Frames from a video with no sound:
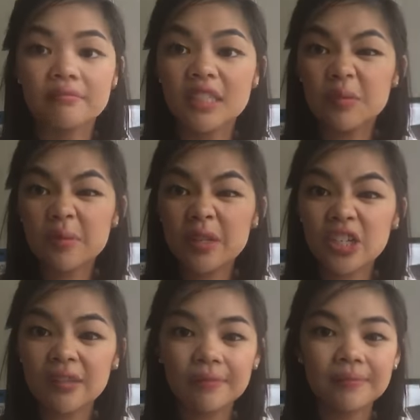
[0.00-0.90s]
that's pretty much
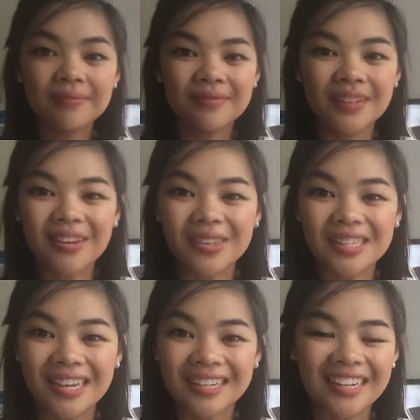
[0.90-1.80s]
it. I got
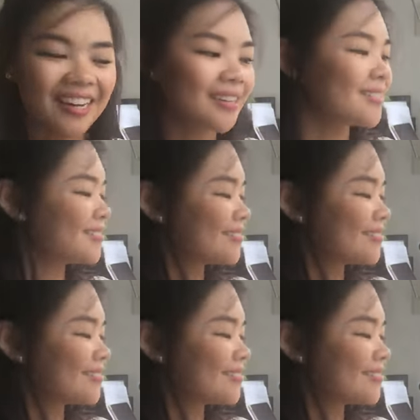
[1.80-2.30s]
this secondhand.